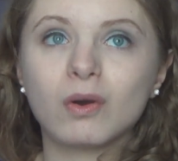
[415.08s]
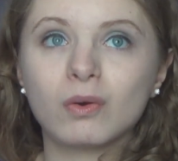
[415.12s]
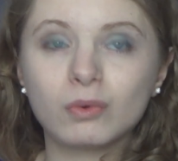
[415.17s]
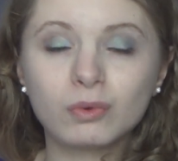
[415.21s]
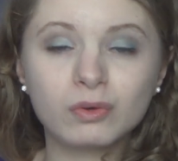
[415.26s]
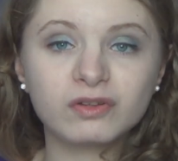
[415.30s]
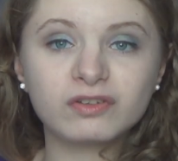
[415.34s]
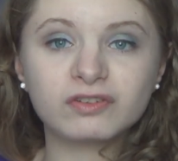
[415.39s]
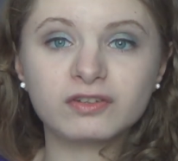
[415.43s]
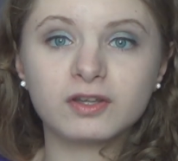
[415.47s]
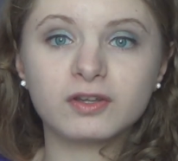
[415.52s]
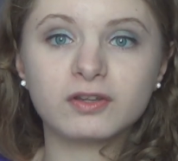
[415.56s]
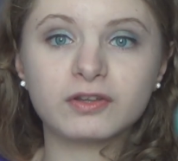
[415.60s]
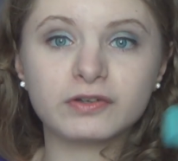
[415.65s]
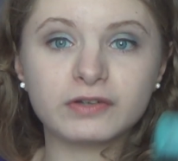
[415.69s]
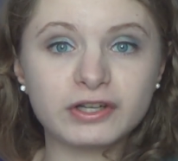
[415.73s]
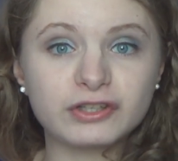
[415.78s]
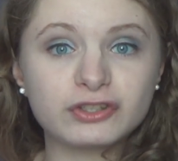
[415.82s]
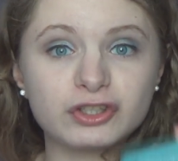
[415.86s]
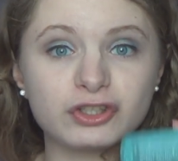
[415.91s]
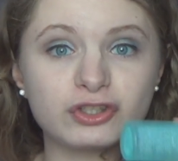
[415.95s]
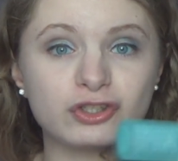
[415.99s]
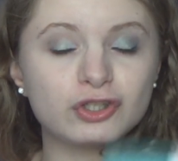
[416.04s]
Also, there are
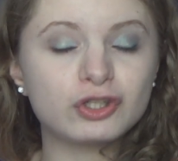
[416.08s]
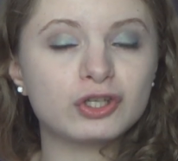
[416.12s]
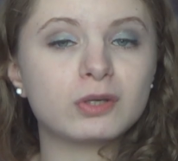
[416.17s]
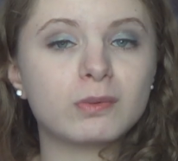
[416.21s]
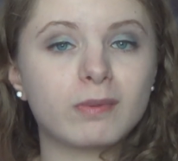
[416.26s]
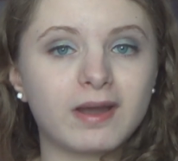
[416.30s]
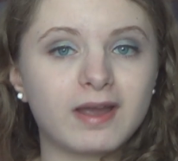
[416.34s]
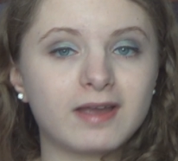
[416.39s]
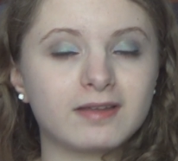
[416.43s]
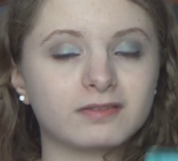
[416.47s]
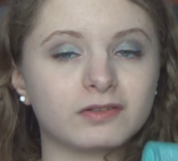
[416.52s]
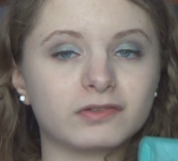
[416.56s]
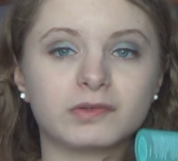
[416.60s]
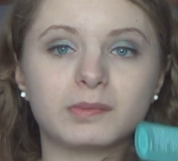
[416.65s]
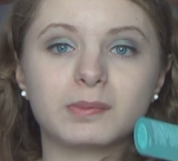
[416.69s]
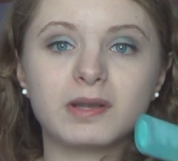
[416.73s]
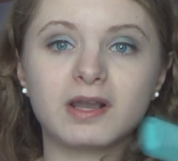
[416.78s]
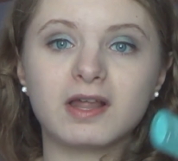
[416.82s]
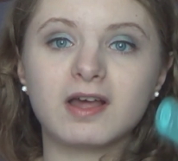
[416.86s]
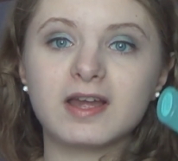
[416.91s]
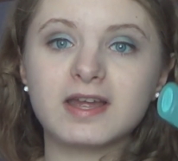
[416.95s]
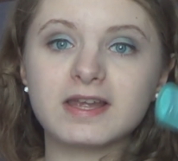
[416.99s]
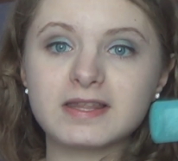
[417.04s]
actually two ways of
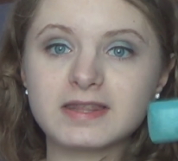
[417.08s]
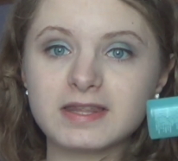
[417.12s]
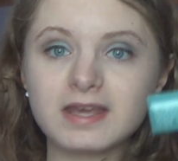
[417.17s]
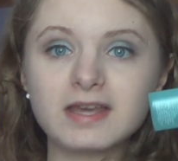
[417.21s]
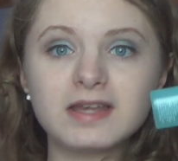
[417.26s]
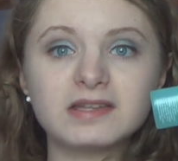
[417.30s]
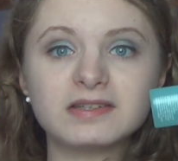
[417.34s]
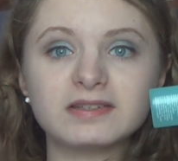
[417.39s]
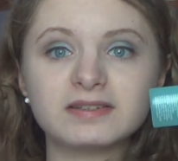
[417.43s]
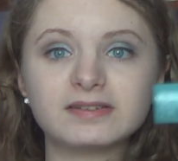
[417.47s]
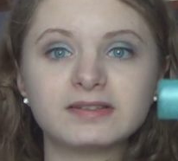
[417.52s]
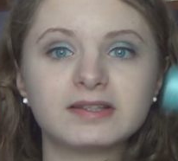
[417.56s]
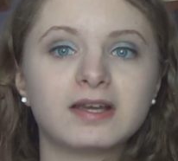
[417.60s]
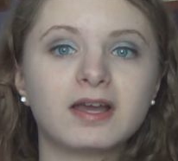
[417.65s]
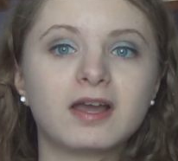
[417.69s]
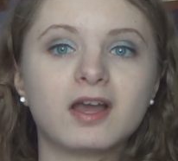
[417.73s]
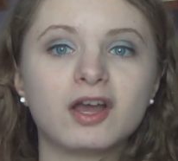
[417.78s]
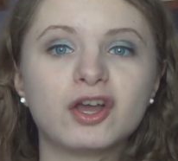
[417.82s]
applying this.